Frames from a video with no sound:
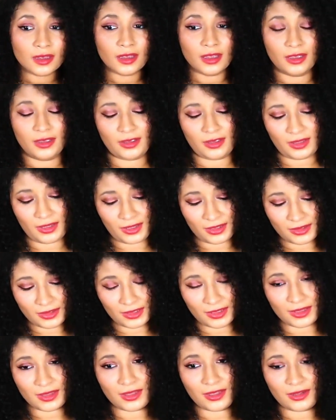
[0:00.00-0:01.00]
On
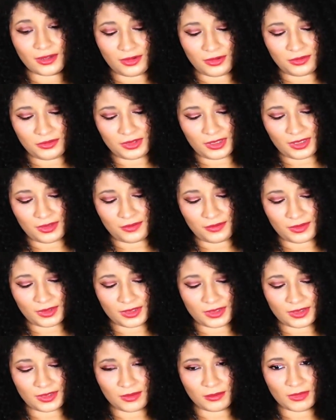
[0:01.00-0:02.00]
the note of
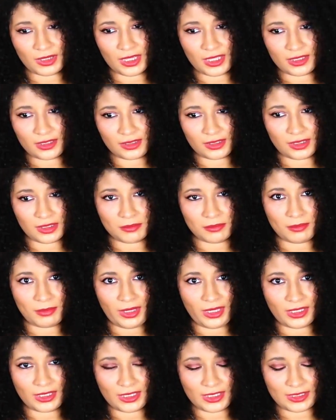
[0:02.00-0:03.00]
some other
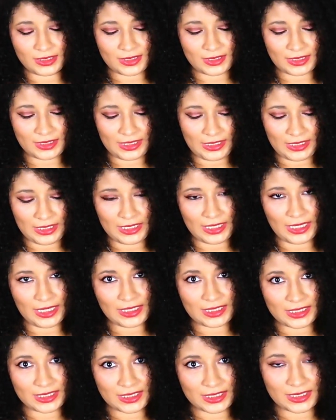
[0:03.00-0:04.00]

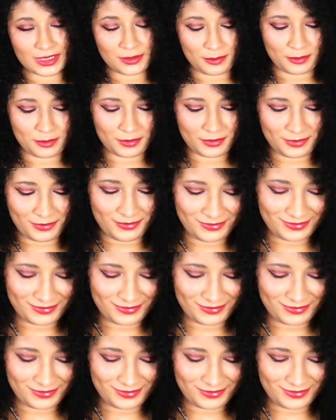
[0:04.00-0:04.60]
maintenance-ness. I